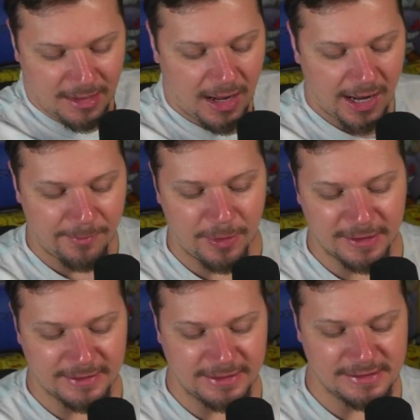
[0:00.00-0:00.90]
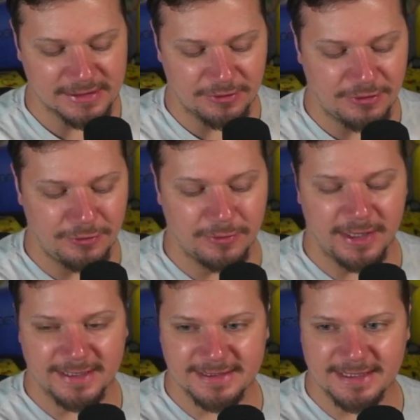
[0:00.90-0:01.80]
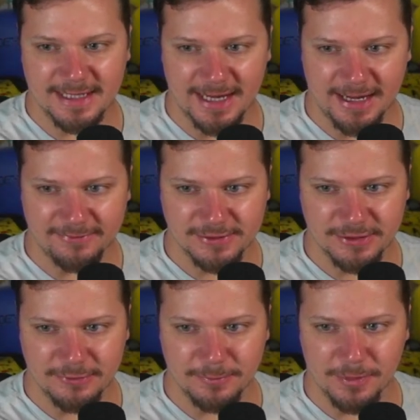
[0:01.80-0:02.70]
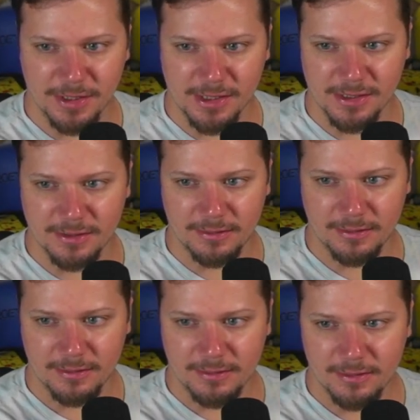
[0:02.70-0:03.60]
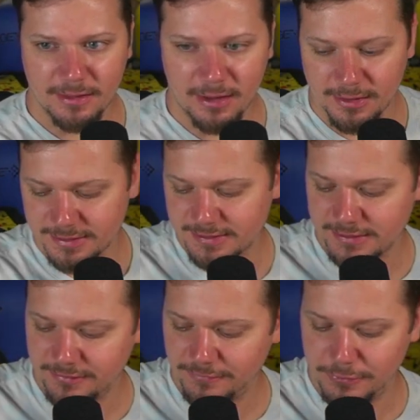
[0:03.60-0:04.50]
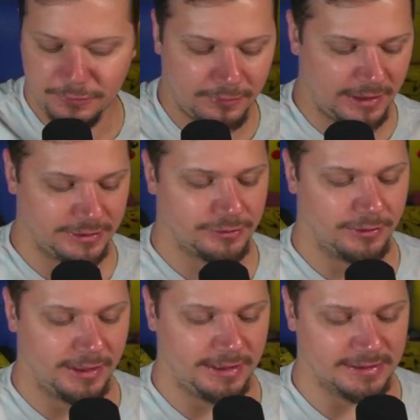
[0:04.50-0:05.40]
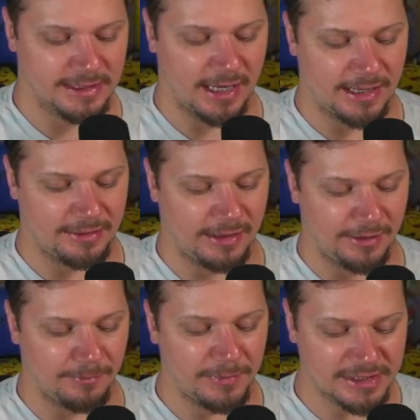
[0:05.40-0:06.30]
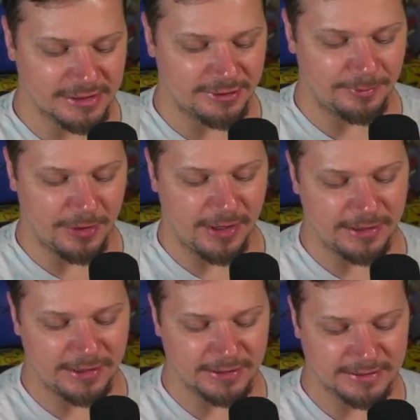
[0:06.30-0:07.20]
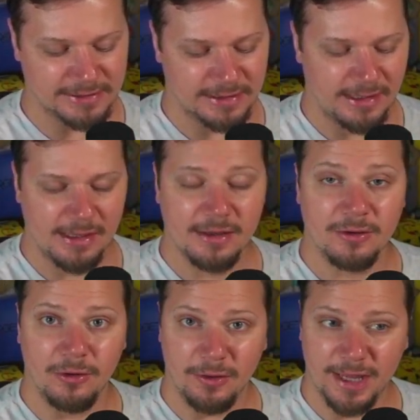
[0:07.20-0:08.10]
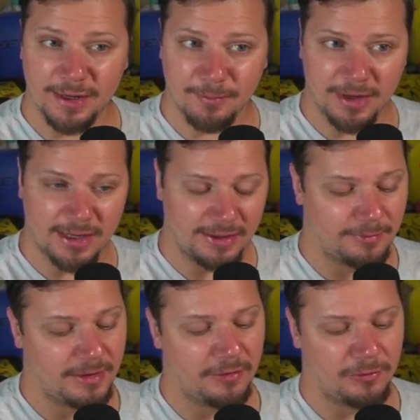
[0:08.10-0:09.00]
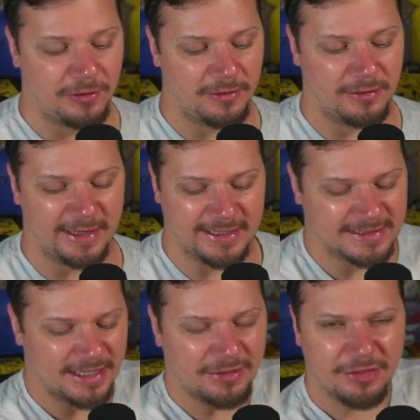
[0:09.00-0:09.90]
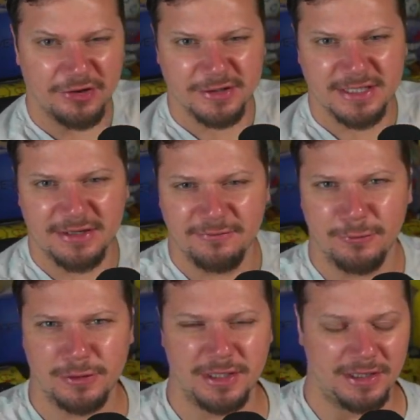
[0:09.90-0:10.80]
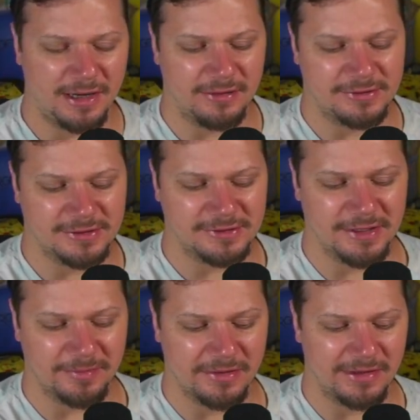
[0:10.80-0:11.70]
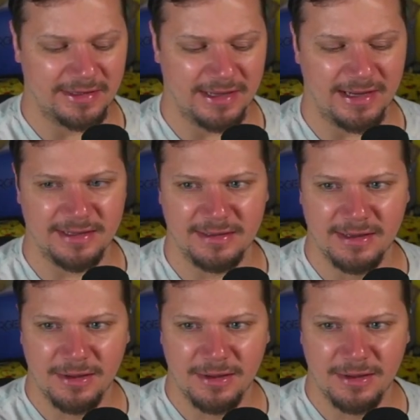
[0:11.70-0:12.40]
I bought these so you guys didn't have to, but honestly, if you enjoy these kind of like mystery products, go ahead and buy them. They were, like I said, thirteen, fourteen dollars or something like that.